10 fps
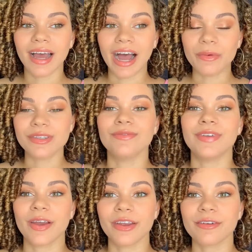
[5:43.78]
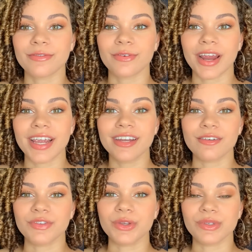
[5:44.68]
I was very afraid
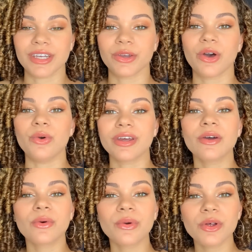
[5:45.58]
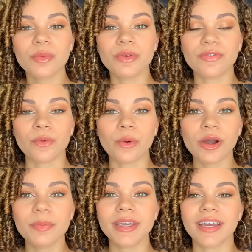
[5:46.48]
of using coconut oil
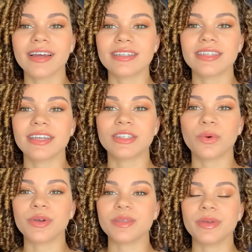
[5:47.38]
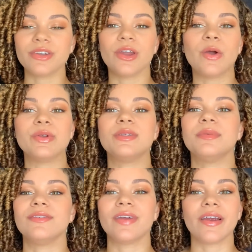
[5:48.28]
before because it's always been known to
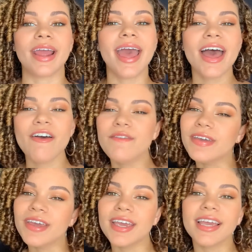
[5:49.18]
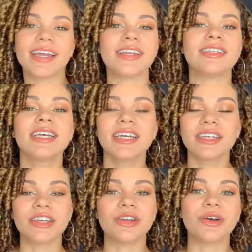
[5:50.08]
be very heavy and,
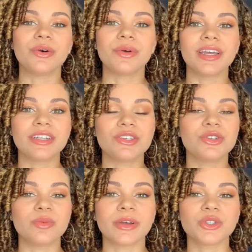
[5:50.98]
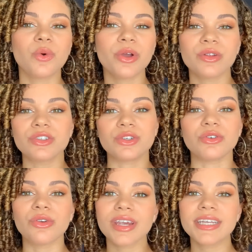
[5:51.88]
you know, it's too much oil, it's too
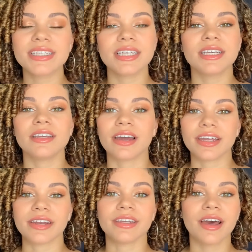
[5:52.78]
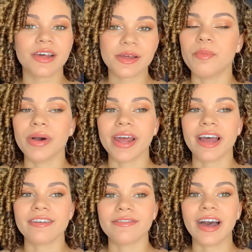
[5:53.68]
greasy, yada yada yada. But
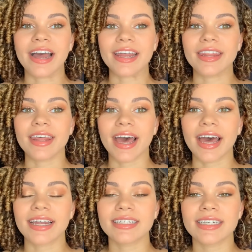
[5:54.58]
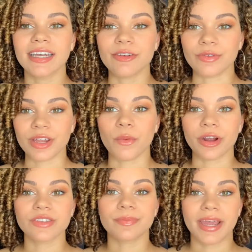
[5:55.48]
I find that it really
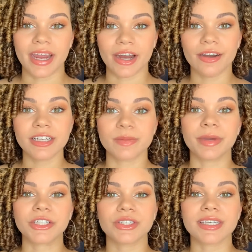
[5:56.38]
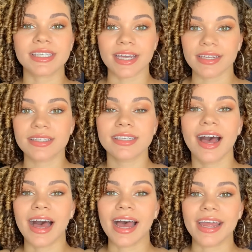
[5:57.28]
works for my hair, especially since
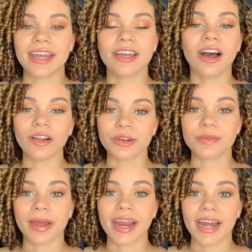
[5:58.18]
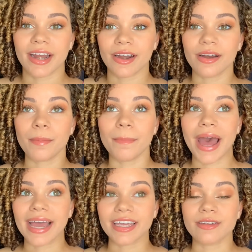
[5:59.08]
I colored my hair
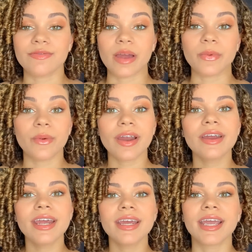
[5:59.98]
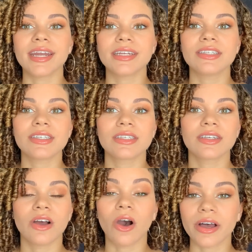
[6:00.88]
back in February and it's
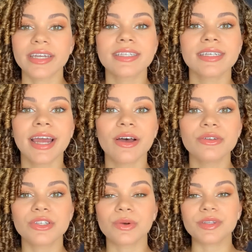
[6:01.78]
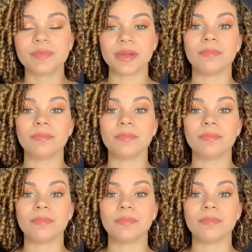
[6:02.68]
August now, so it's been